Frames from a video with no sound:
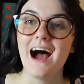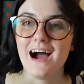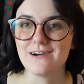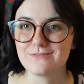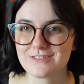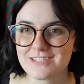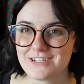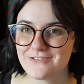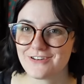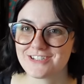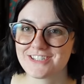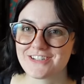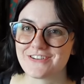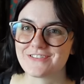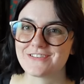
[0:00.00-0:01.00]
I will see you all
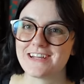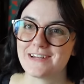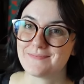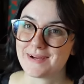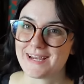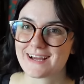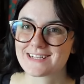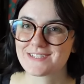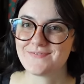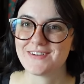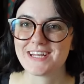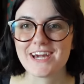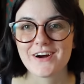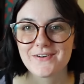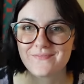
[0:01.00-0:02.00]
soon in my next
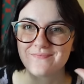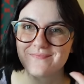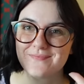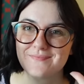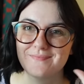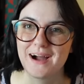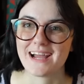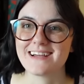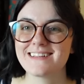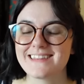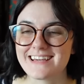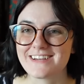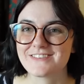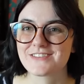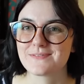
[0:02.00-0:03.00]
video. Bye.
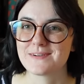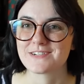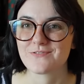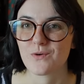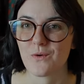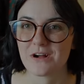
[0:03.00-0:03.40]
Thank you so much for